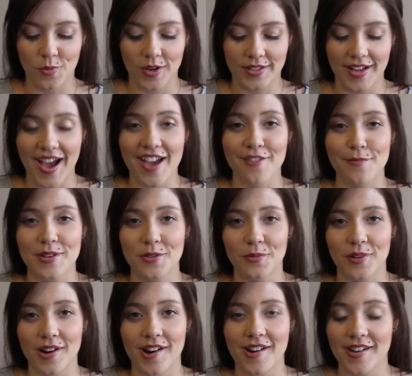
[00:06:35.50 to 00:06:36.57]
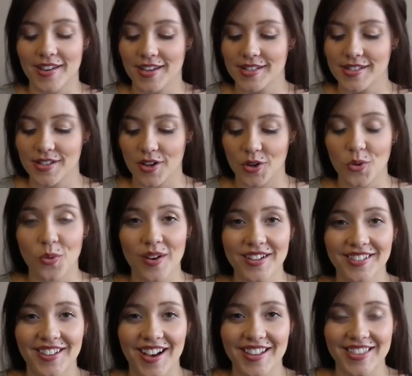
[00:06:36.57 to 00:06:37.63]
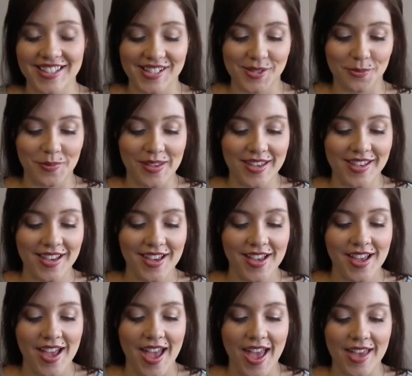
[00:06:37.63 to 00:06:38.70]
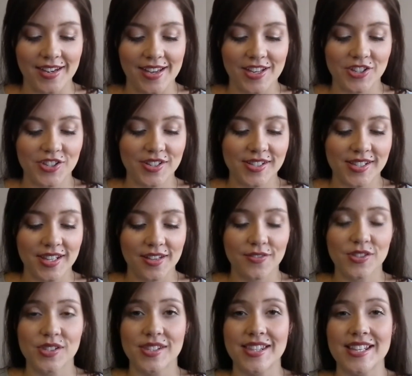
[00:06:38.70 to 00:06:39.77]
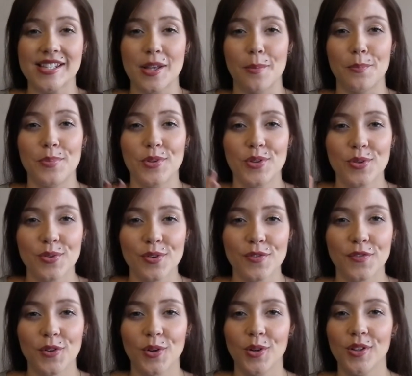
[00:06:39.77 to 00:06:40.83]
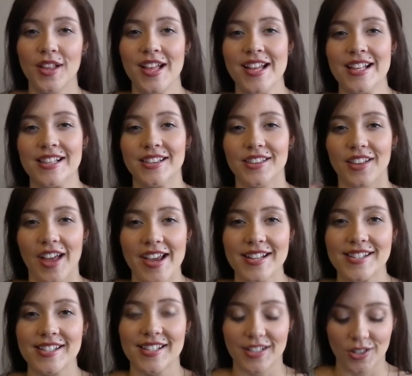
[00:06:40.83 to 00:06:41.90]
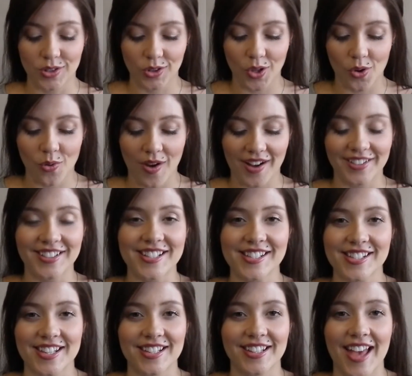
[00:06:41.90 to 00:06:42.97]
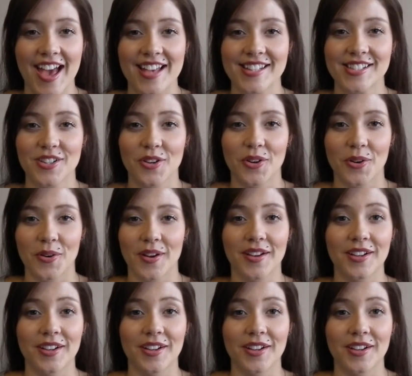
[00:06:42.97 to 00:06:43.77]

one. I've been wearing it quite a lot this week and it just gives this beautiful light glow on the skin as you're